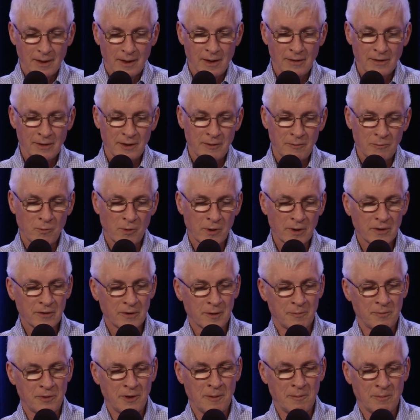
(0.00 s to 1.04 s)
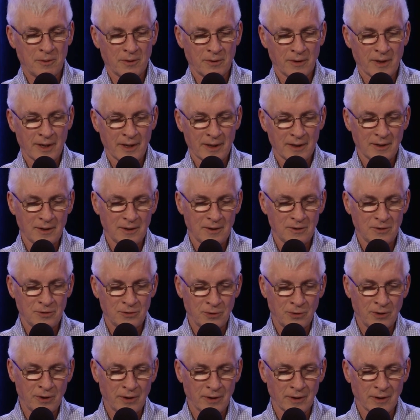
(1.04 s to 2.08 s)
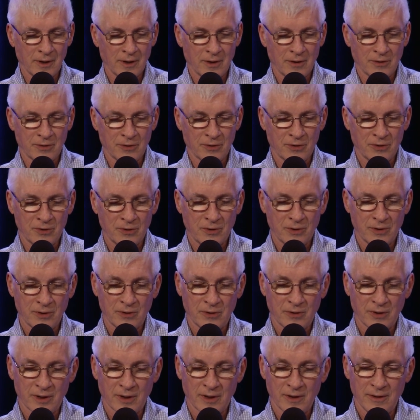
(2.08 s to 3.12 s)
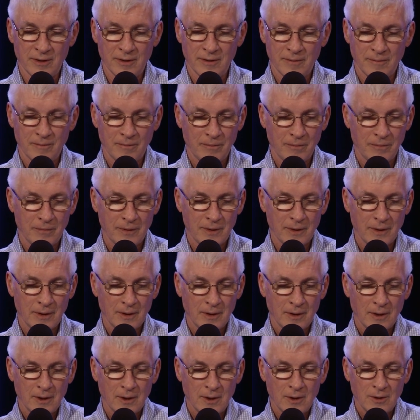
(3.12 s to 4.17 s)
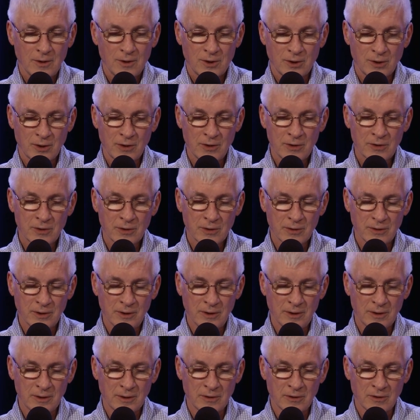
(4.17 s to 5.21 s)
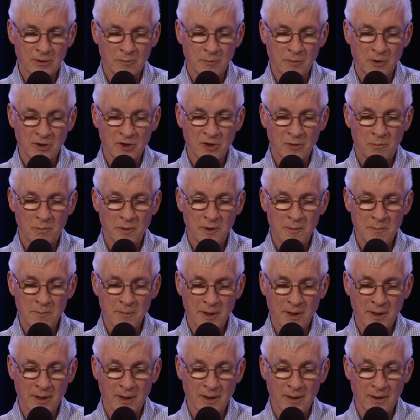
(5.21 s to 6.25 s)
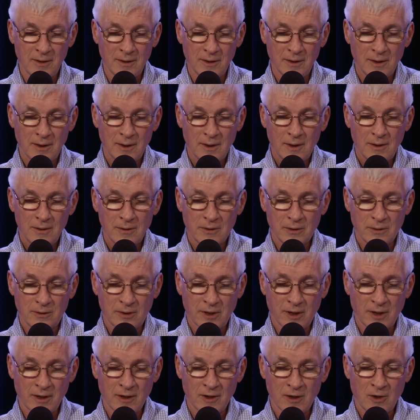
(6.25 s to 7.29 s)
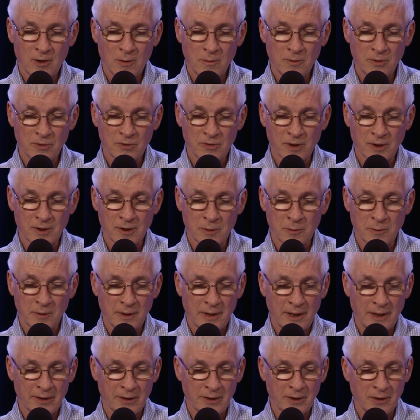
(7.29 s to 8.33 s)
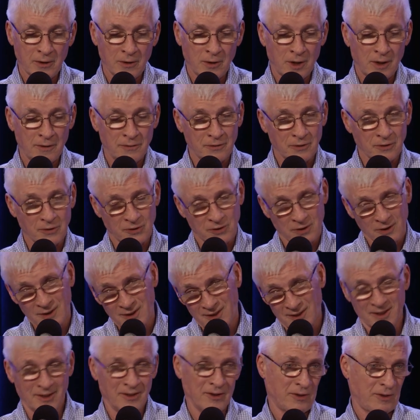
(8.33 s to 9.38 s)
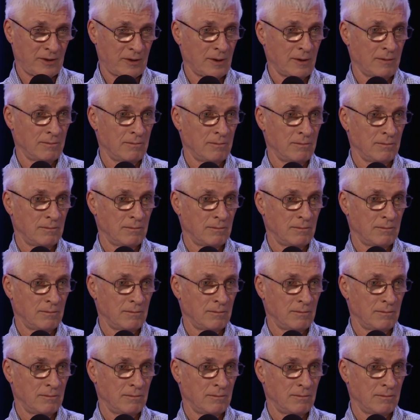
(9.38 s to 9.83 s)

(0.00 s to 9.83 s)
And then one of the people that he's drawing on as a source said, Church leaders must be made to take homosexuality off the sin list.